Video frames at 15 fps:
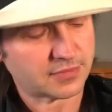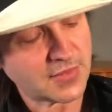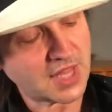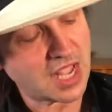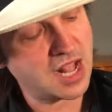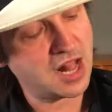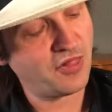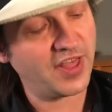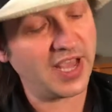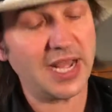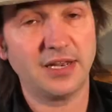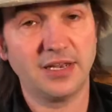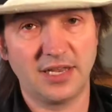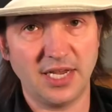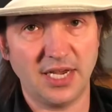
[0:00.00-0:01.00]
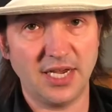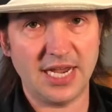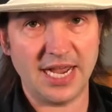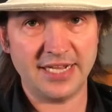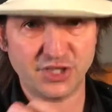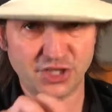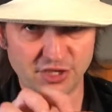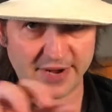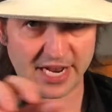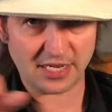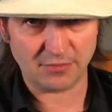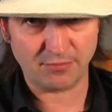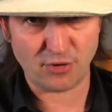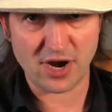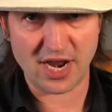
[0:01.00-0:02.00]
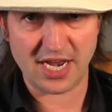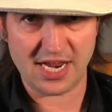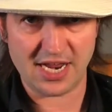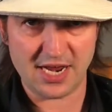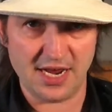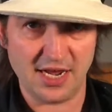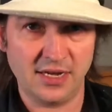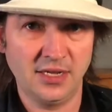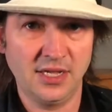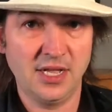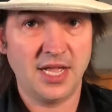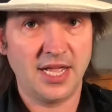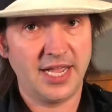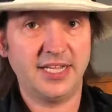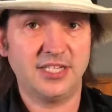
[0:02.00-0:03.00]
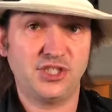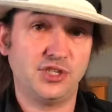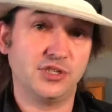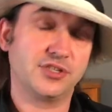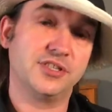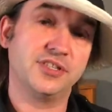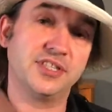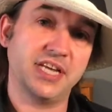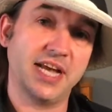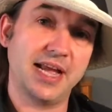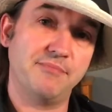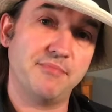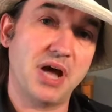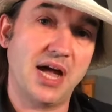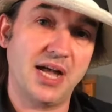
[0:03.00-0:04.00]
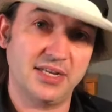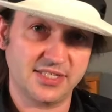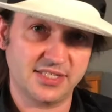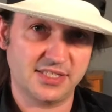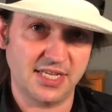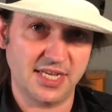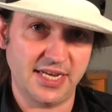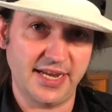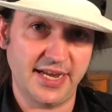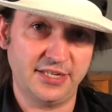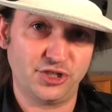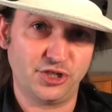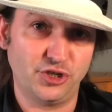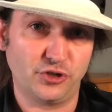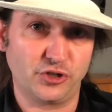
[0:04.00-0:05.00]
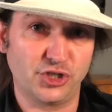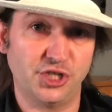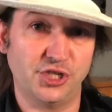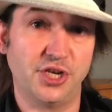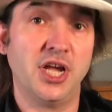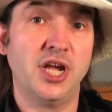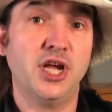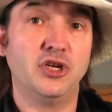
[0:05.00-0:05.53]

And then the instrumental break here is just the same as the introduction.